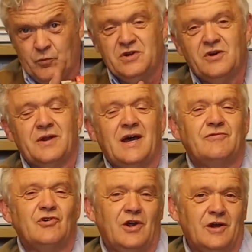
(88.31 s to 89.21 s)
And we don't
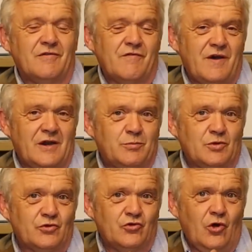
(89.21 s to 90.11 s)
have a lot of
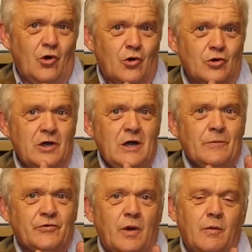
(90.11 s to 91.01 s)
available torque.
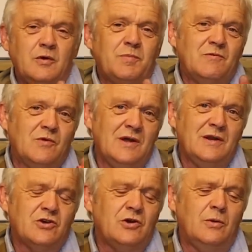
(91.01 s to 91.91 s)
So it would be
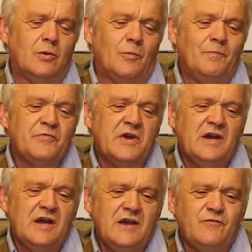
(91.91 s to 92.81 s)
really cool
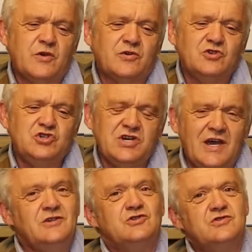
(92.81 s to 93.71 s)
if we could
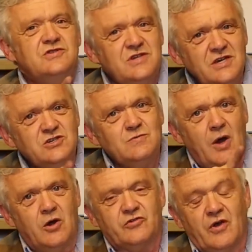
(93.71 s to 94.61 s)
change
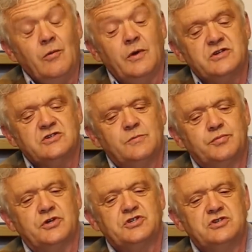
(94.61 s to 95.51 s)
this motor, which is
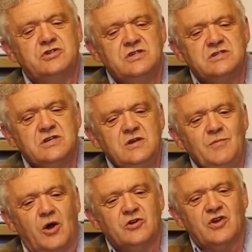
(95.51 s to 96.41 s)
a brushed
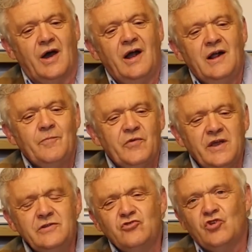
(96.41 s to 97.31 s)
DC motor,
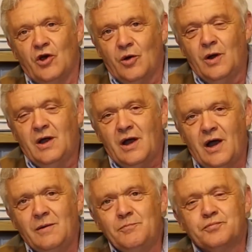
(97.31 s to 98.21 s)
into
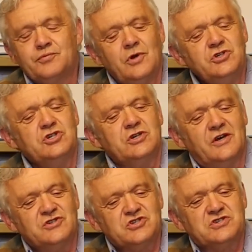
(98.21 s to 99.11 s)
a
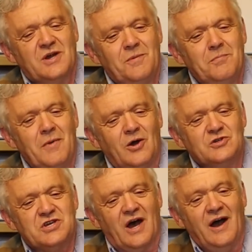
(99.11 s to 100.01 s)
brushless
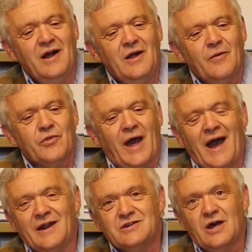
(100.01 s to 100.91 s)
motor
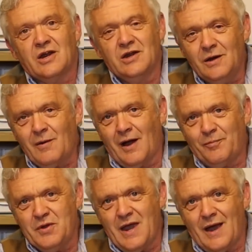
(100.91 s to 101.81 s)
that had low
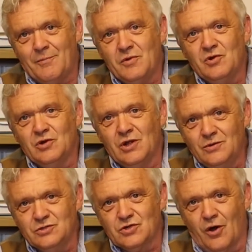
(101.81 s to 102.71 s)
RPM,
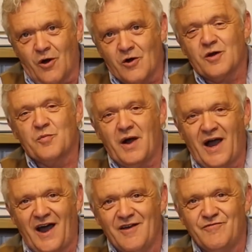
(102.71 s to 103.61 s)
low torque,
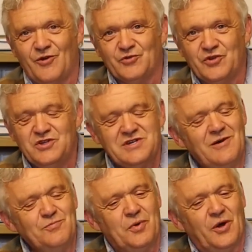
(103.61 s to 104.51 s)
but high
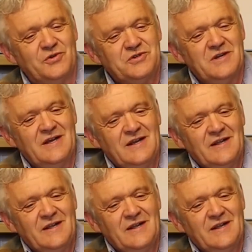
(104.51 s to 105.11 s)
voltage output.